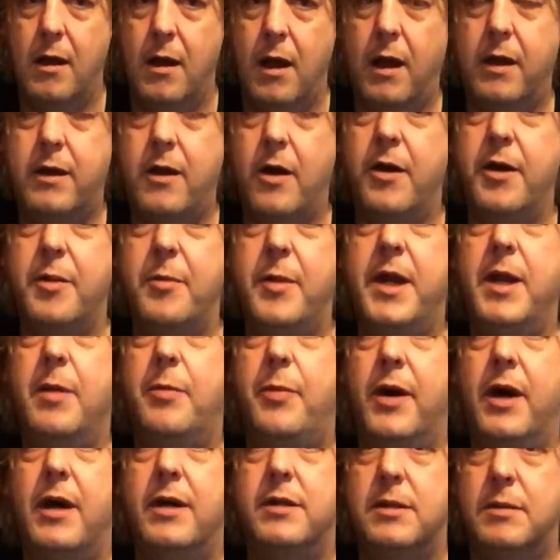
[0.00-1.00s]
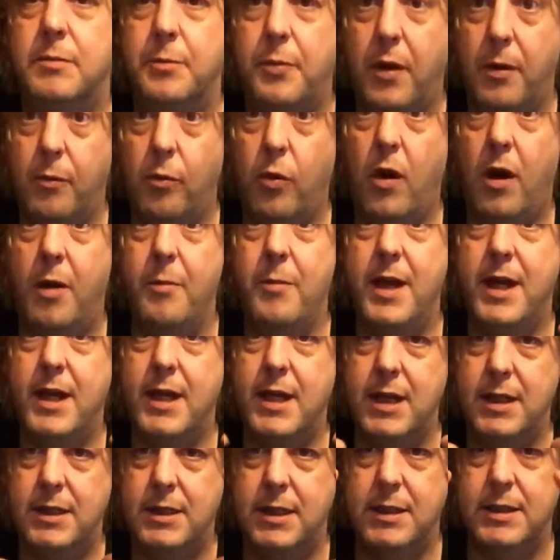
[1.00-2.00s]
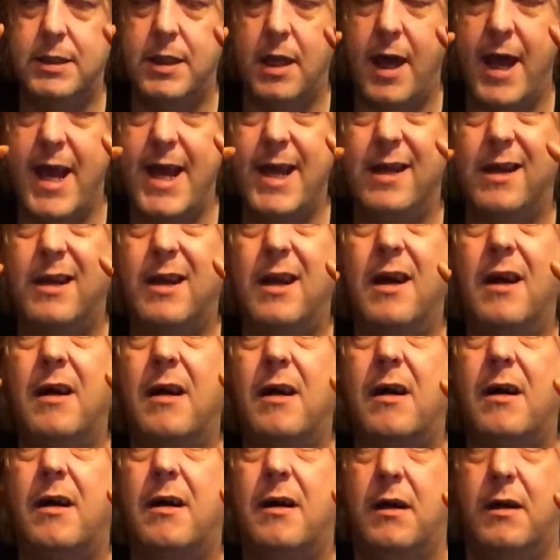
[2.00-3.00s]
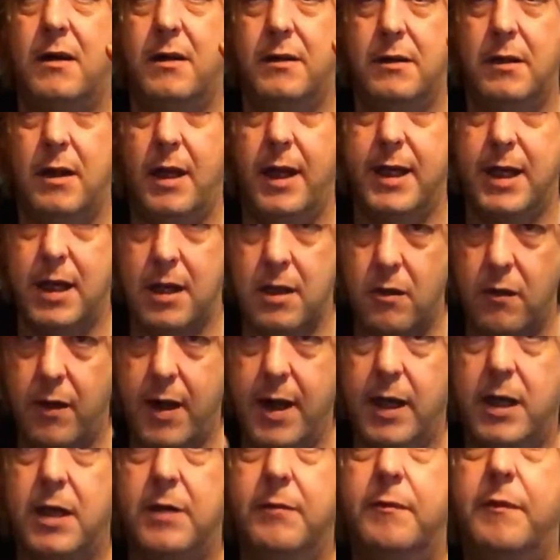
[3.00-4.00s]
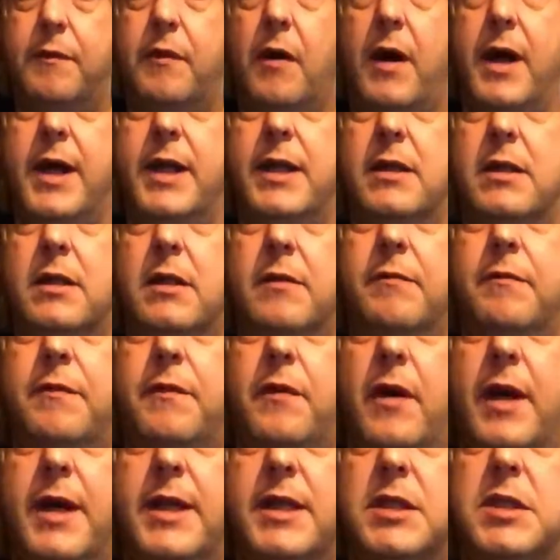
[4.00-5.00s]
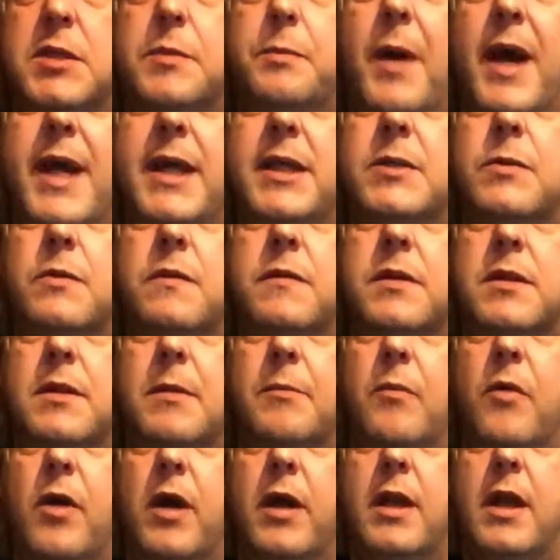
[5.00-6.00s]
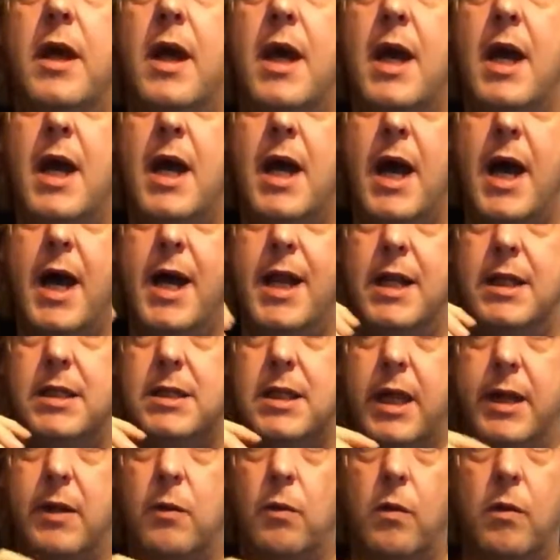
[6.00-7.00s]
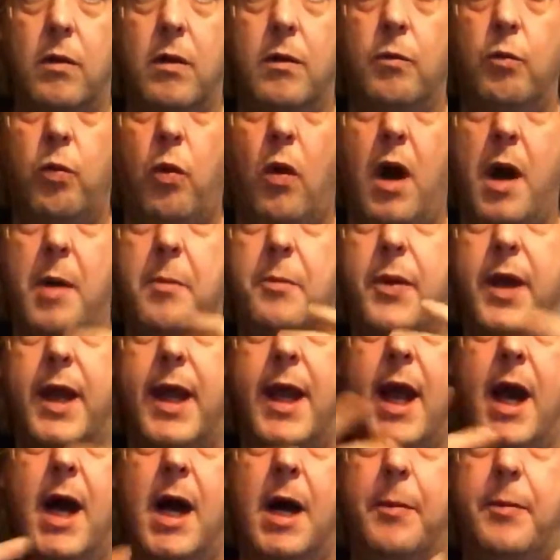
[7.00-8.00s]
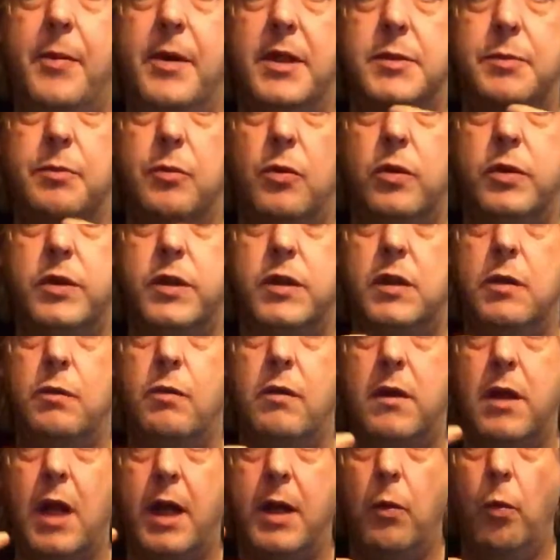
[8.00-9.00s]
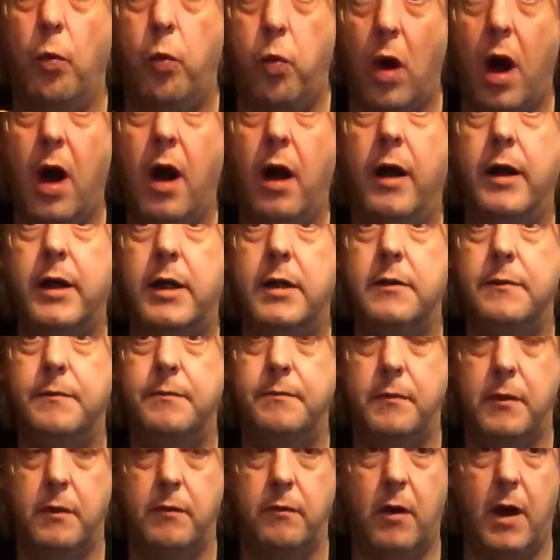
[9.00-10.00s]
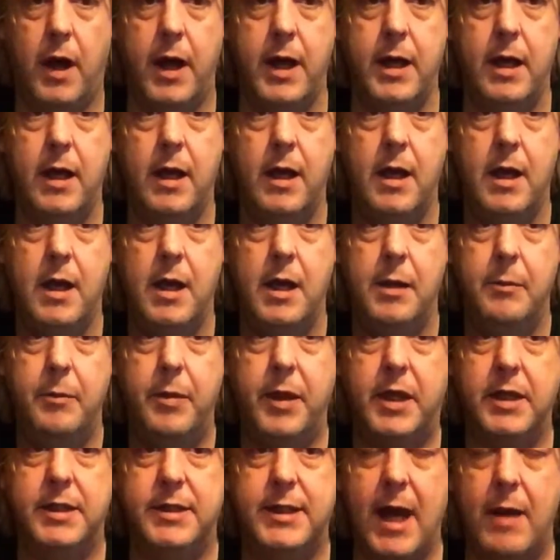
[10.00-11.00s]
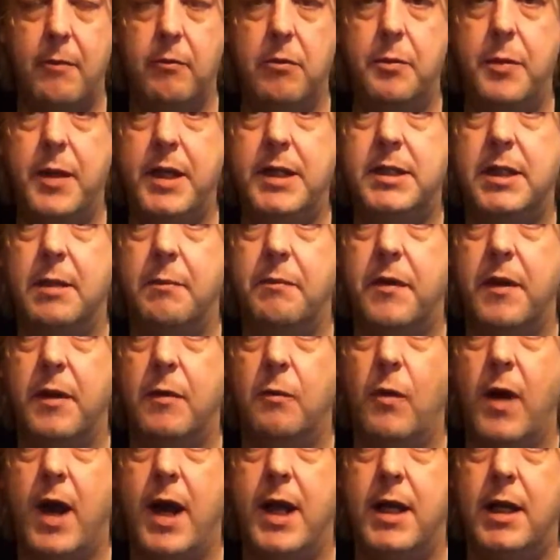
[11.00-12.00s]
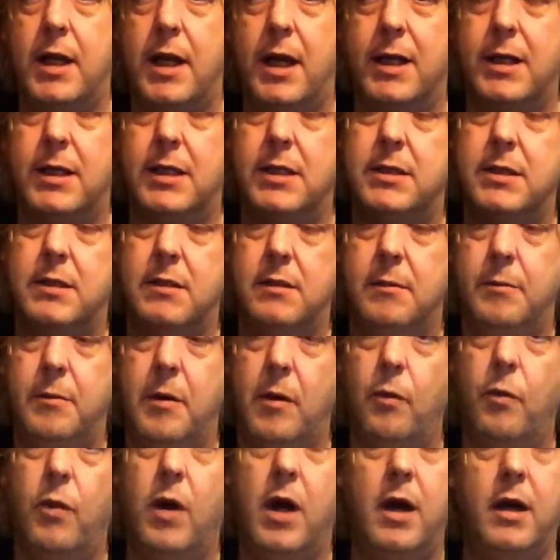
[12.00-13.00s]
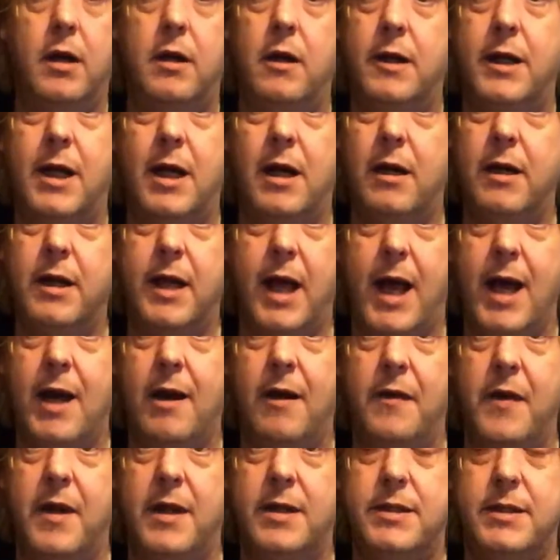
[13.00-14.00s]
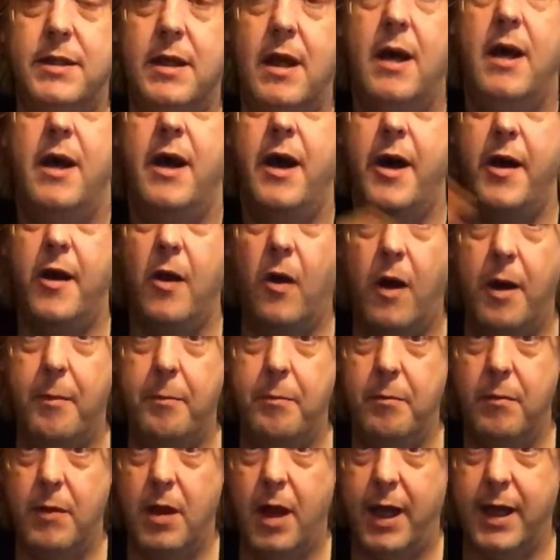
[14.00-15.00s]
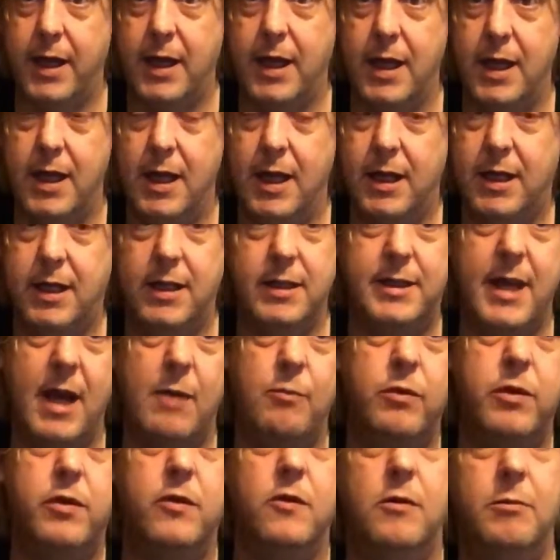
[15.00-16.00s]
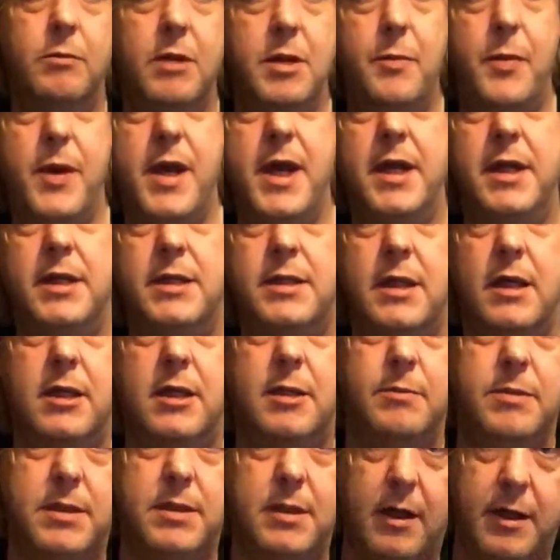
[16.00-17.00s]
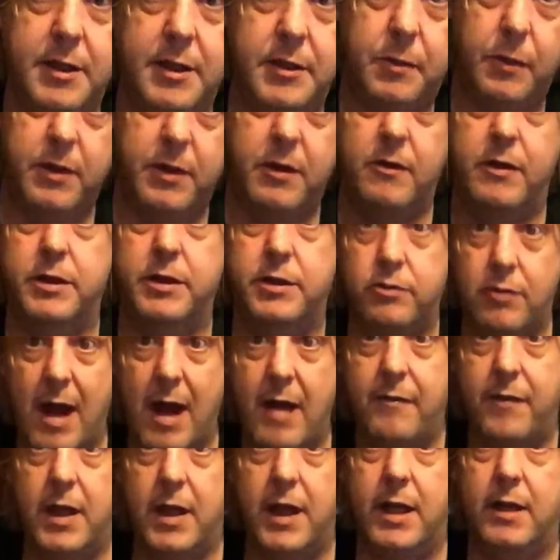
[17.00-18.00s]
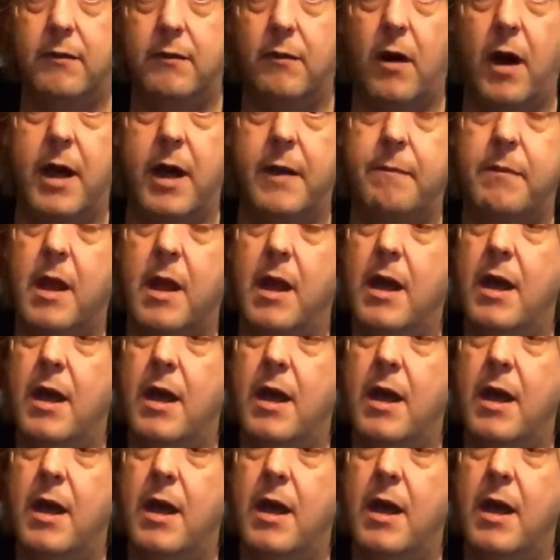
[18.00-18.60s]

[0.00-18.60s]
I kind of mean a person, but what I mean is that in a car, like you're in a confined space with someone, and it's like why I'm picking it up, it's more to do with like work, right? Because that would be something where you're like, this is not work, I can't get out of this, and I'm like, because that would normally be in a circumstance when you're in traveling, right?